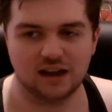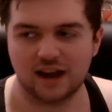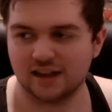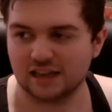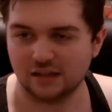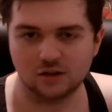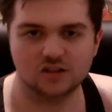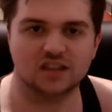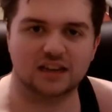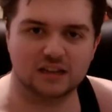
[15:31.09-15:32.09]
And he looks
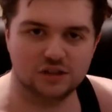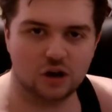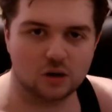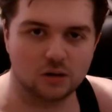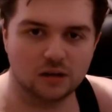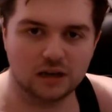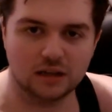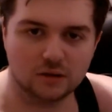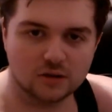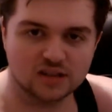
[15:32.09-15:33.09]
like a doll. He
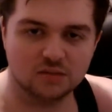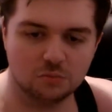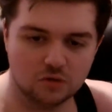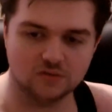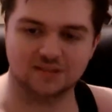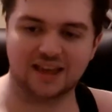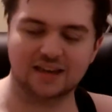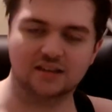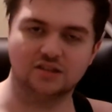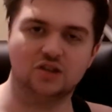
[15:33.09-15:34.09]
looks and moves like
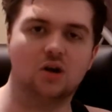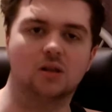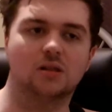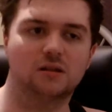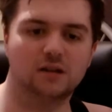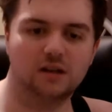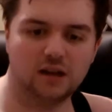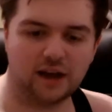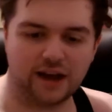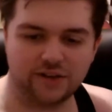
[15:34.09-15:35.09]
a doll.
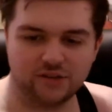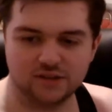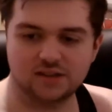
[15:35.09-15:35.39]
And